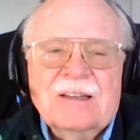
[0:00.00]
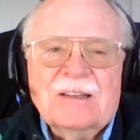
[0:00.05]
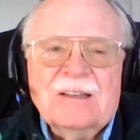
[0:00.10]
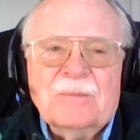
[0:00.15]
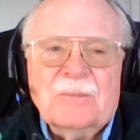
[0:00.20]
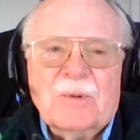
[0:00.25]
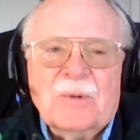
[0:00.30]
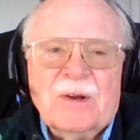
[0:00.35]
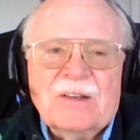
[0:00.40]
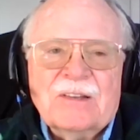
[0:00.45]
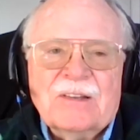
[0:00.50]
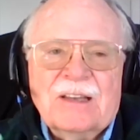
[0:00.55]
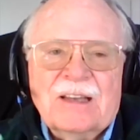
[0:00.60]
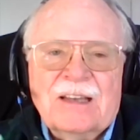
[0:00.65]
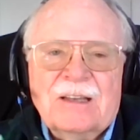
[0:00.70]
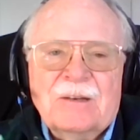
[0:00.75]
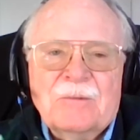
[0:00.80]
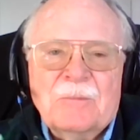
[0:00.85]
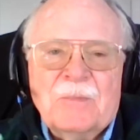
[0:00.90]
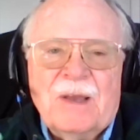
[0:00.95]
depressing
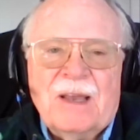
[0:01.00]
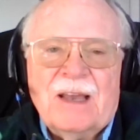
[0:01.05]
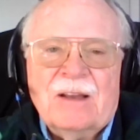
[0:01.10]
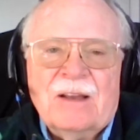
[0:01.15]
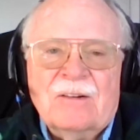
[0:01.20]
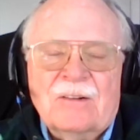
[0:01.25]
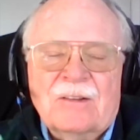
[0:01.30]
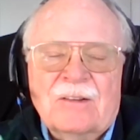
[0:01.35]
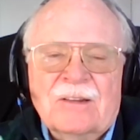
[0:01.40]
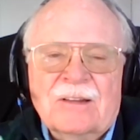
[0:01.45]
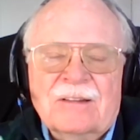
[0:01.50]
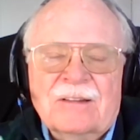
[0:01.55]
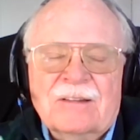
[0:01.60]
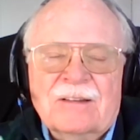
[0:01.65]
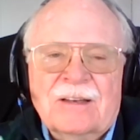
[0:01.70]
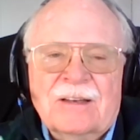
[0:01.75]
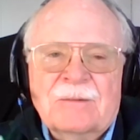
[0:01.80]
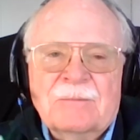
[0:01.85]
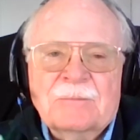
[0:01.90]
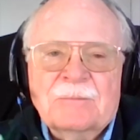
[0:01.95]
and bad all the
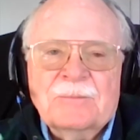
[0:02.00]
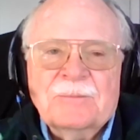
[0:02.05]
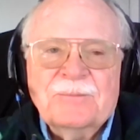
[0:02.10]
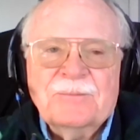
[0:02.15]
time.